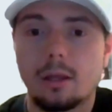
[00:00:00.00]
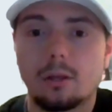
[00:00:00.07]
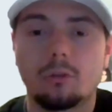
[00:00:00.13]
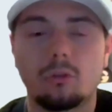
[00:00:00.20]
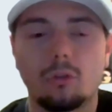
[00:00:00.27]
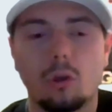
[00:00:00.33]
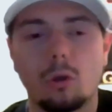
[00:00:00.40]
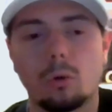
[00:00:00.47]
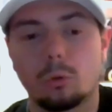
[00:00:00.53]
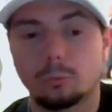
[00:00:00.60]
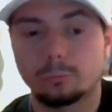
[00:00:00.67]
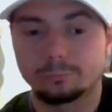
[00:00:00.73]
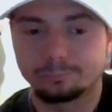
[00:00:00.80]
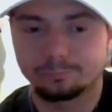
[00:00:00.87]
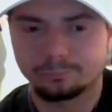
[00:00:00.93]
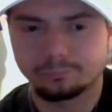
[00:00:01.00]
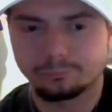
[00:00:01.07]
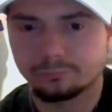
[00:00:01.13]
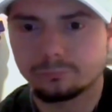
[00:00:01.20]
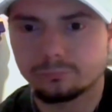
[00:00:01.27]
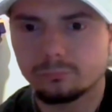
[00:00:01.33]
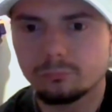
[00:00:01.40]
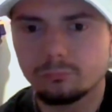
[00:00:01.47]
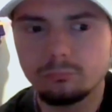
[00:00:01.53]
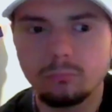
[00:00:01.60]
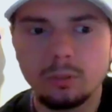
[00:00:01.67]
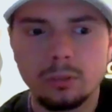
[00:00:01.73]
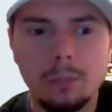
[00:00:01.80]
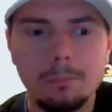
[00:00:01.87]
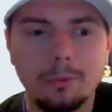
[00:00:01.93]
So
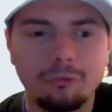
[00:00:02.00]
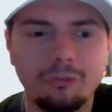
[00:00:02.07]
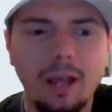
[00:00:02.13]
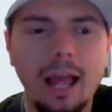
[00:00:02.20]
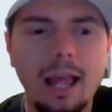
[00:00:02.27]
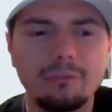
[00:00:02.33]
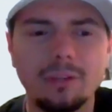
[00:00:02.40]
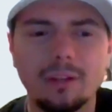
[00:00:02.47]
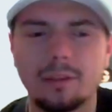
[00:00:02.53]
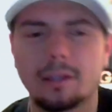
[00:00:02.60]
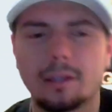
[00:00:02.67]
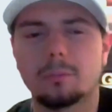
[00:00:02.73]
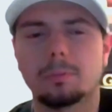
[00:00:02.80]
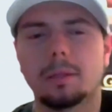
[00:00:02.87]
number 5 is a good